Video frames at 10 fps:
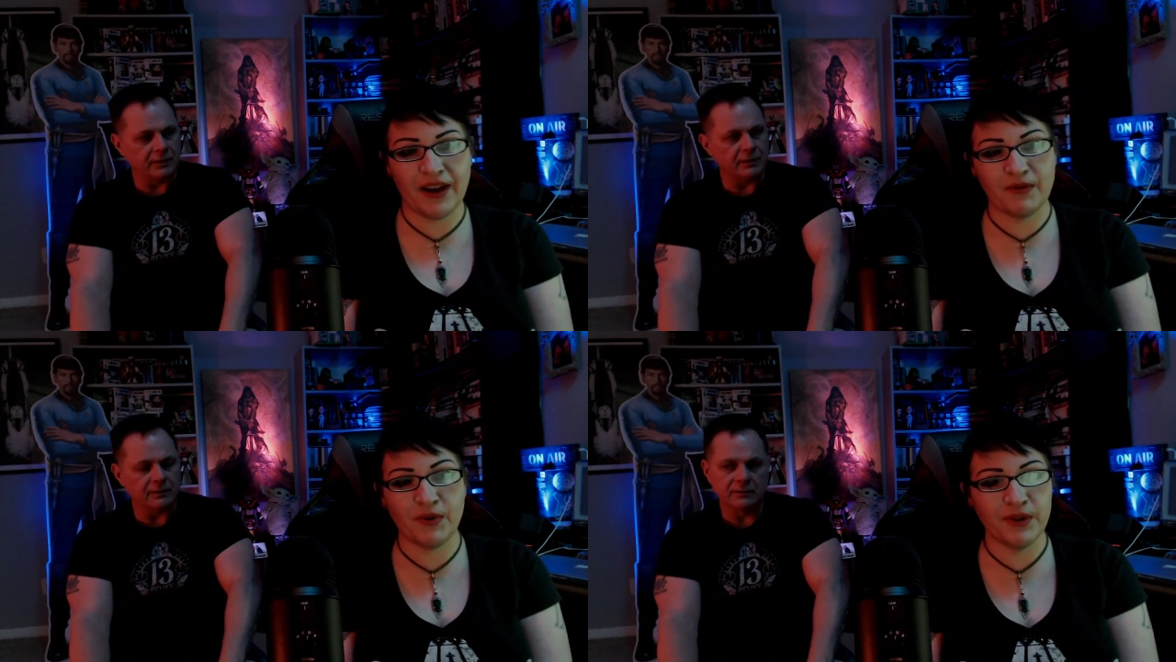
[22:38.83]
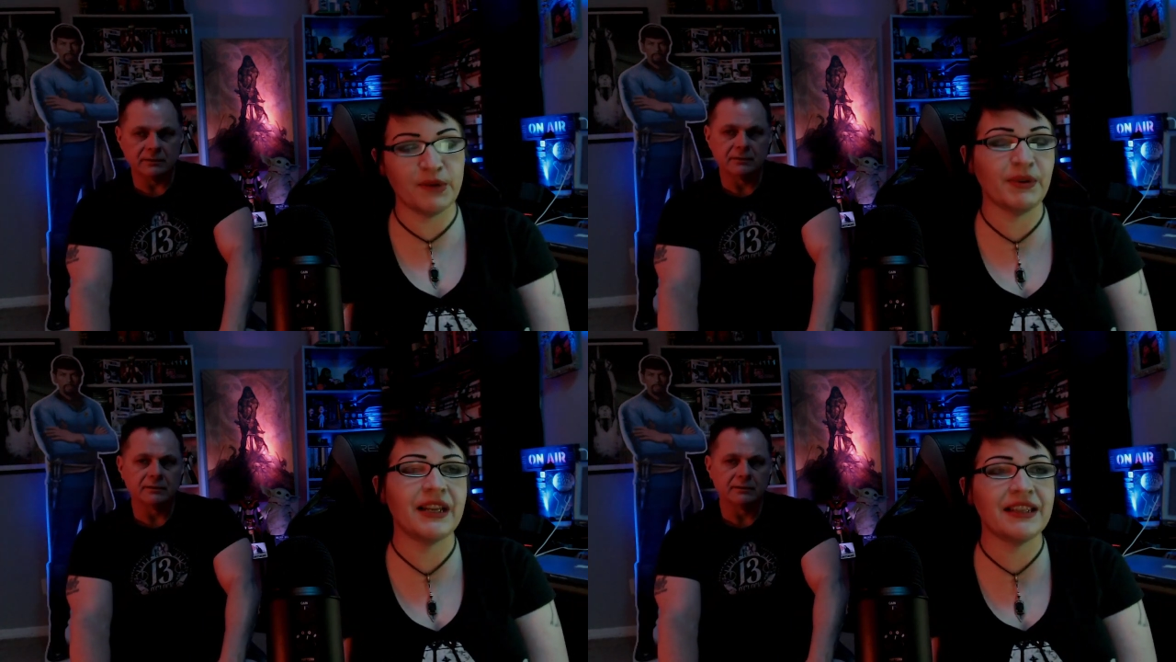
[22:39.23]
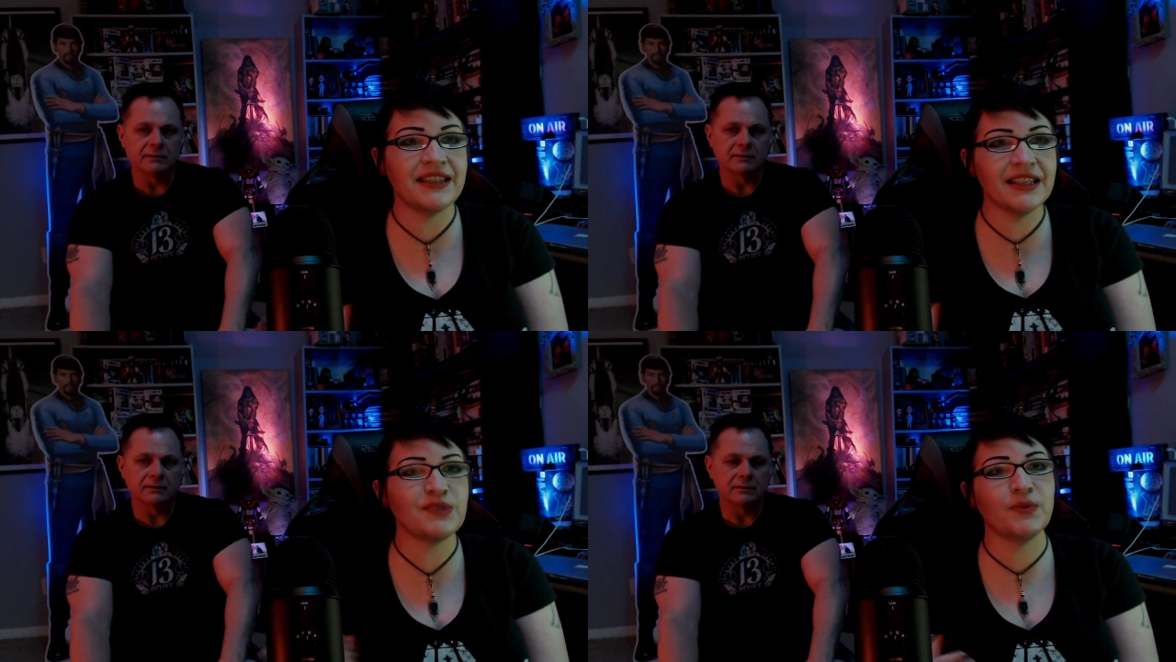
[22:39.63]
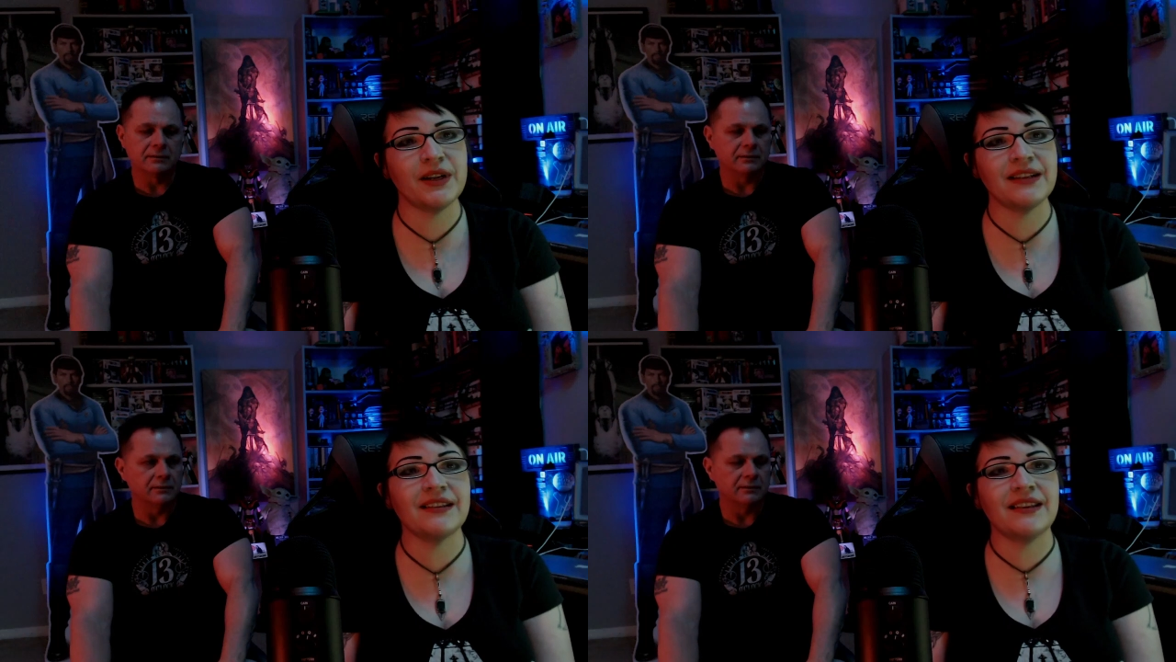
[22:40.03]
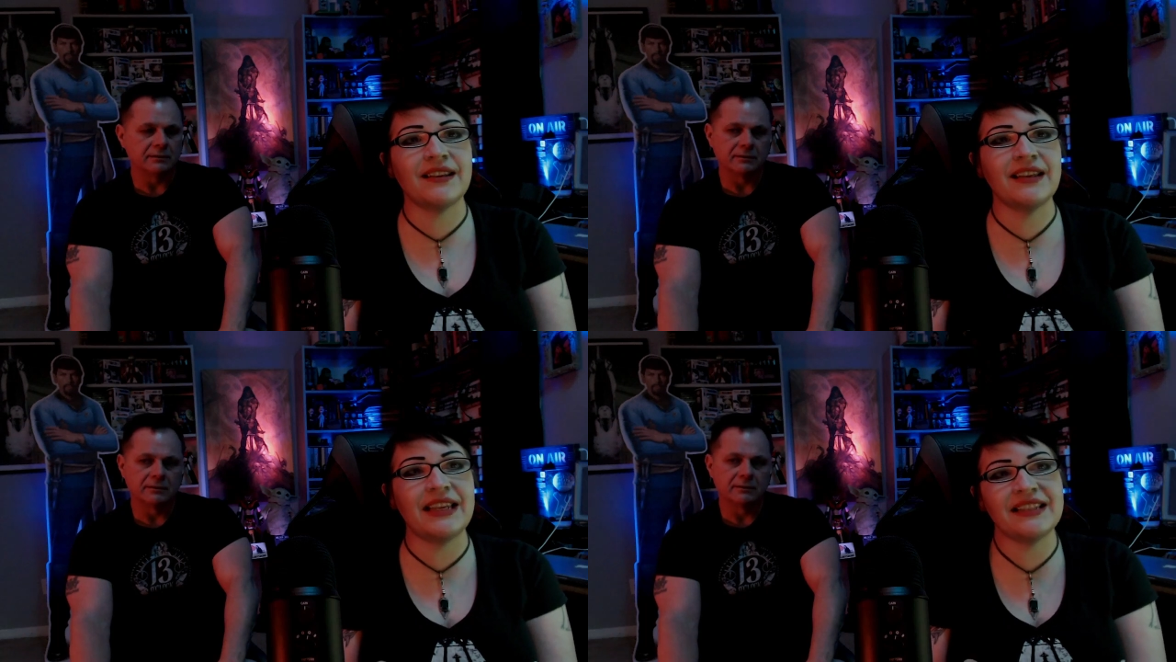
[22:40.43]
Speaker 1: kind of role that he played. It, this one
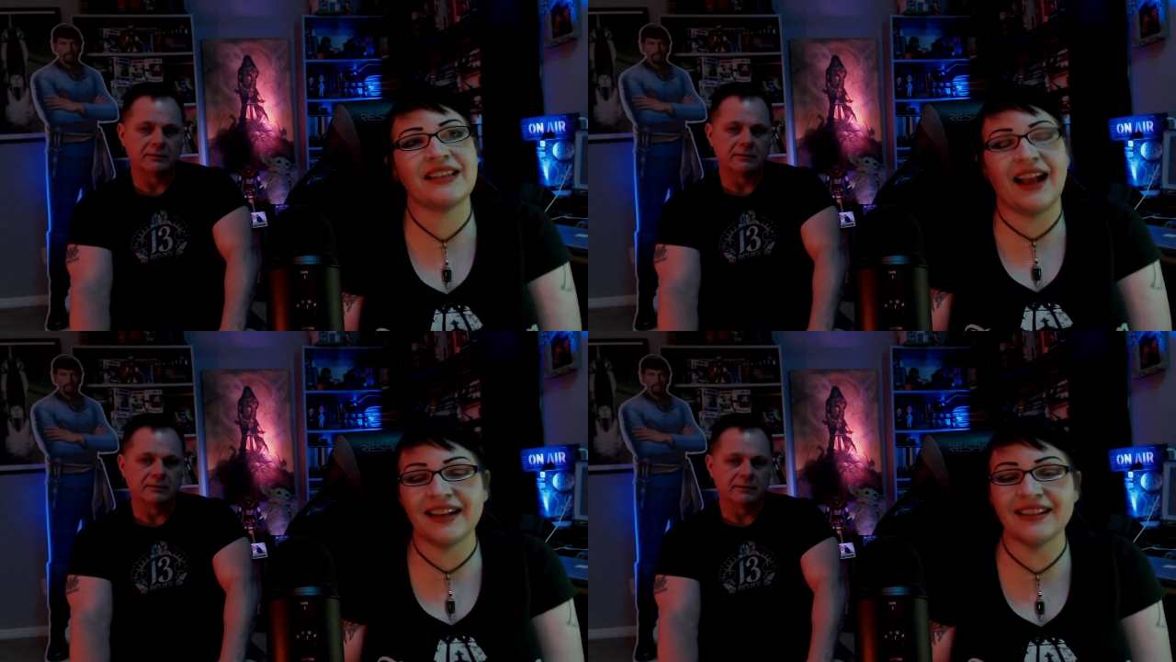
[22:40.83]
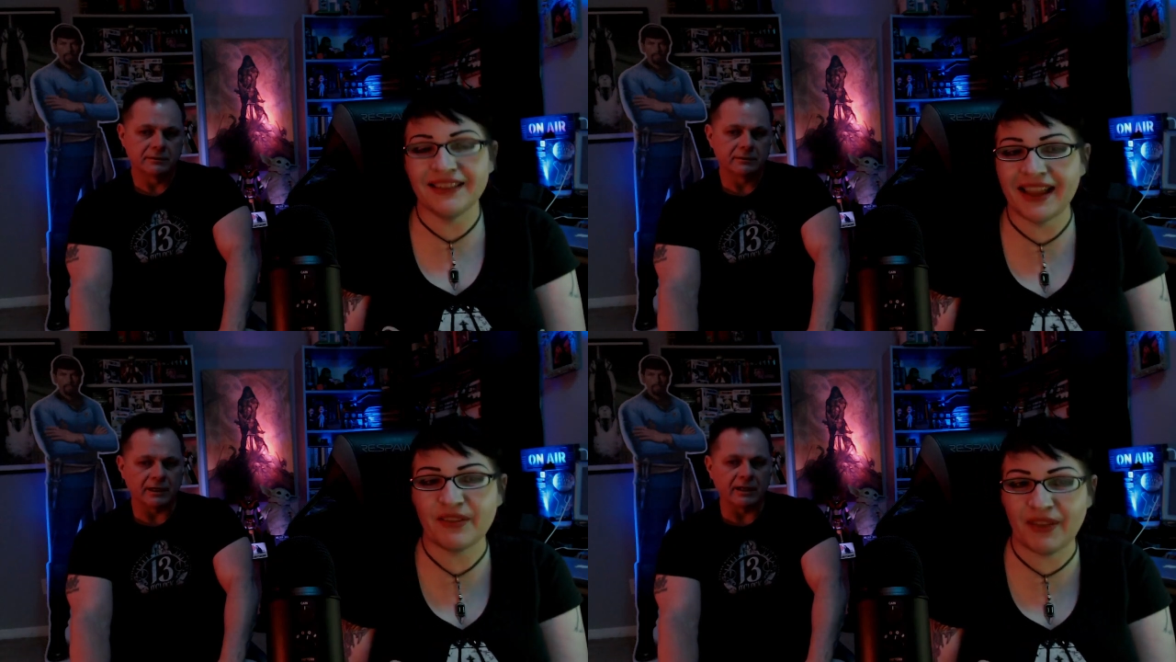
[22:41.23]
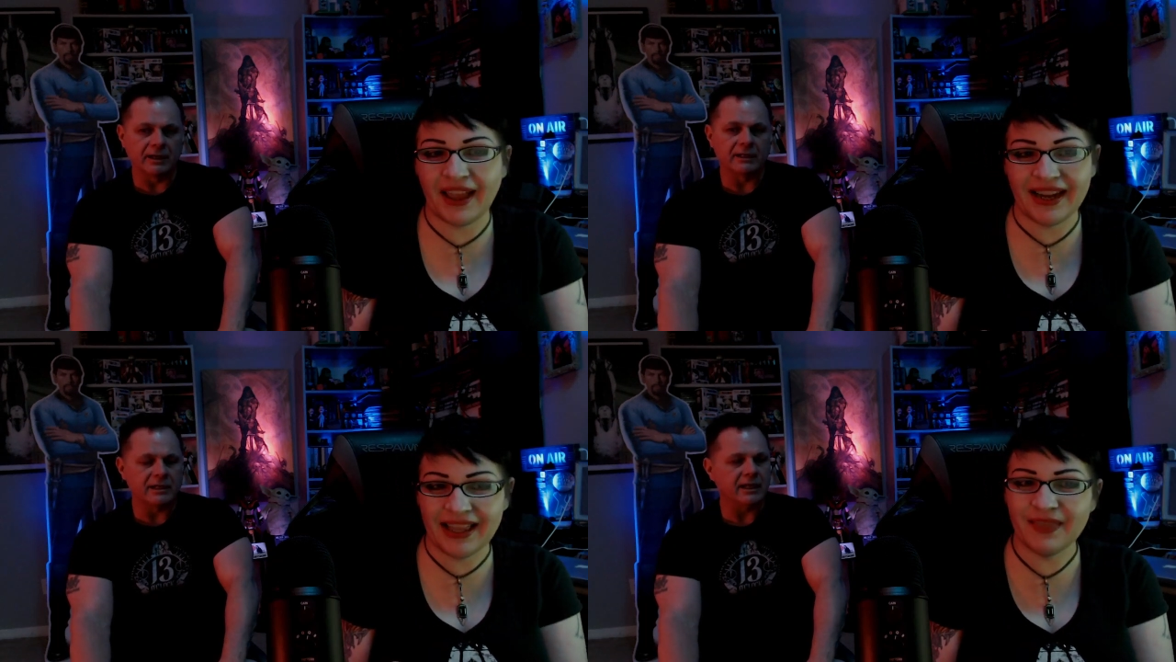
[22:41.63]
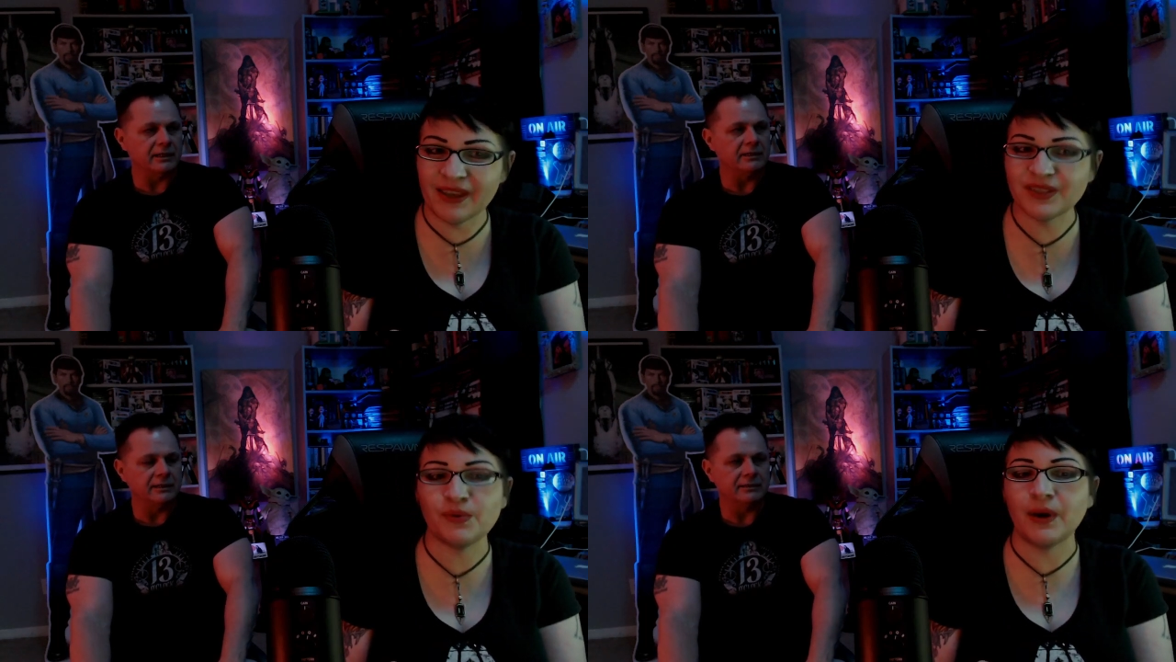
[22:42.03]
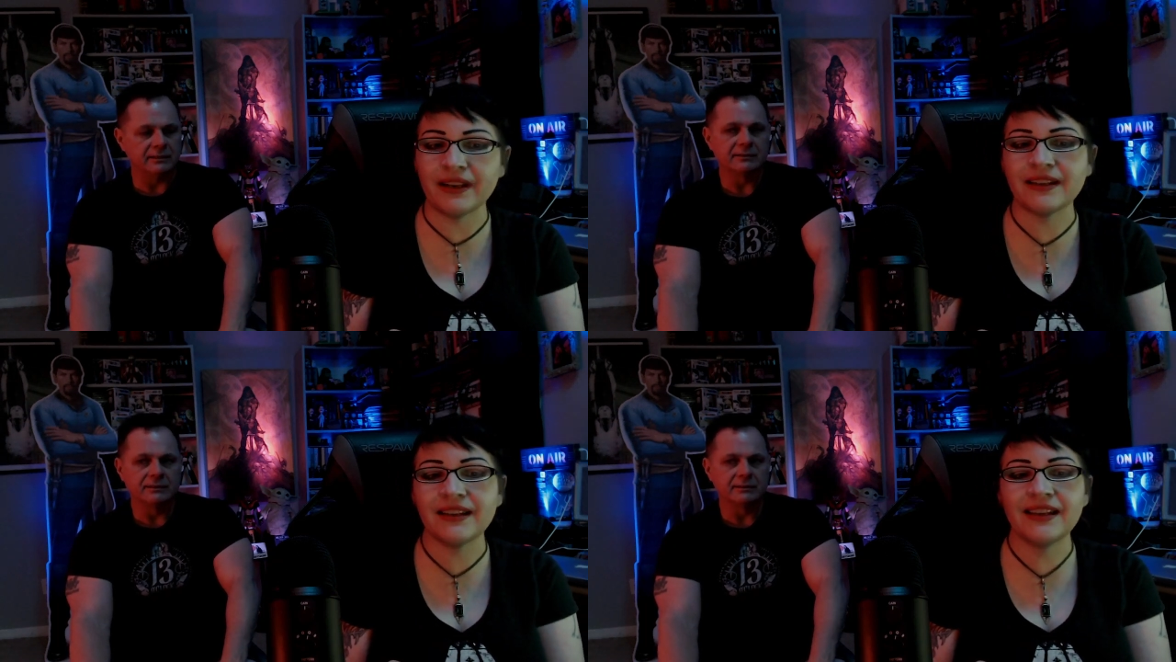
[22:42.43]
he's kind of like kinda that like in that, this yeah.
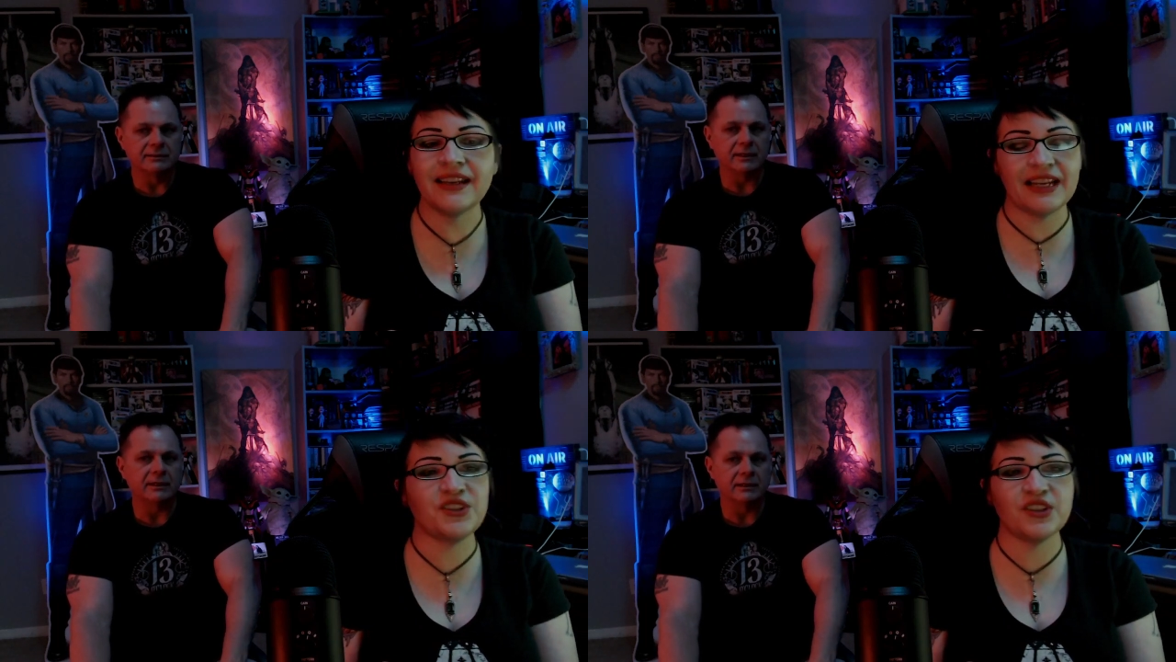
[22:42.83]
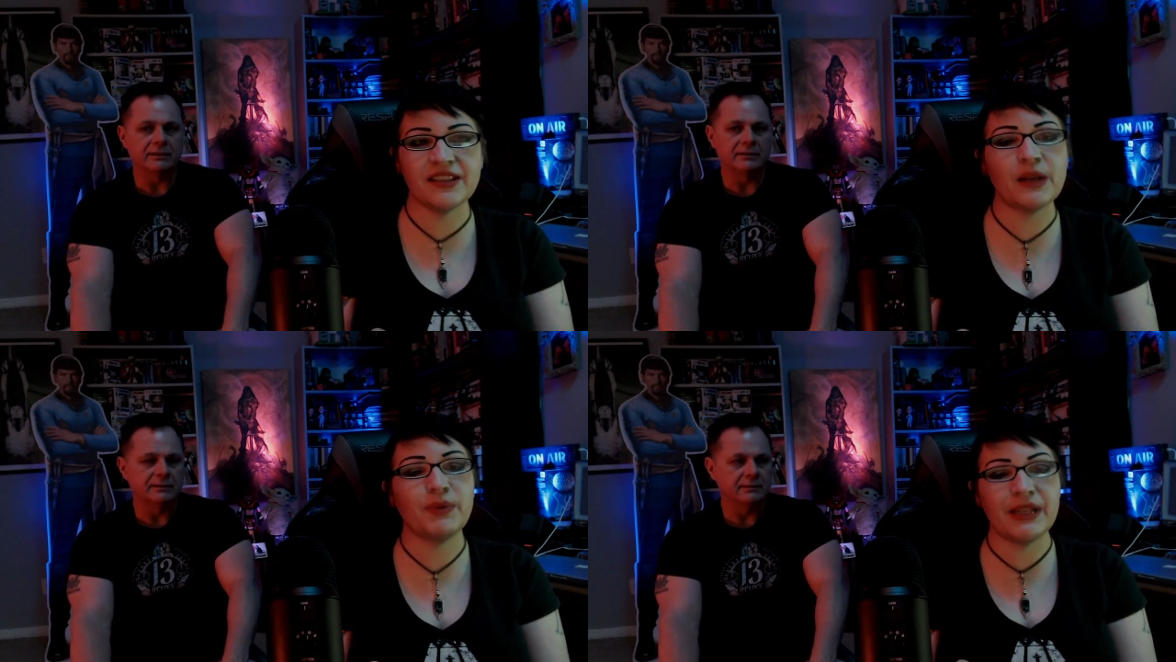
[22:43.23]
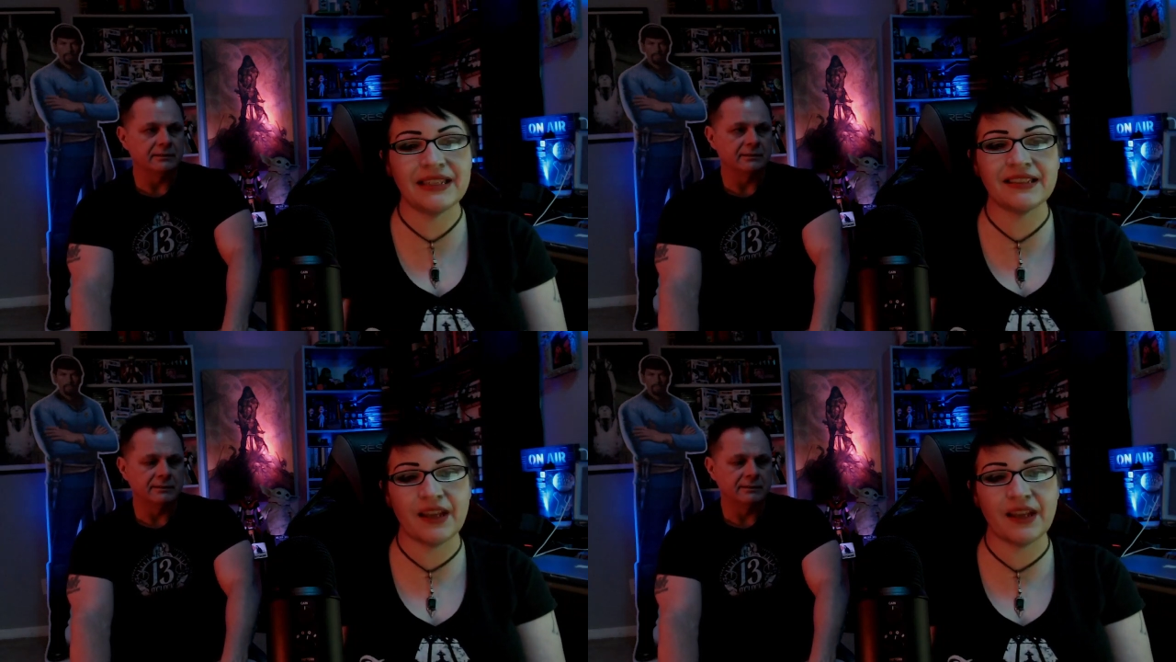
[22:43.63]
one. Yeah. He just like plays a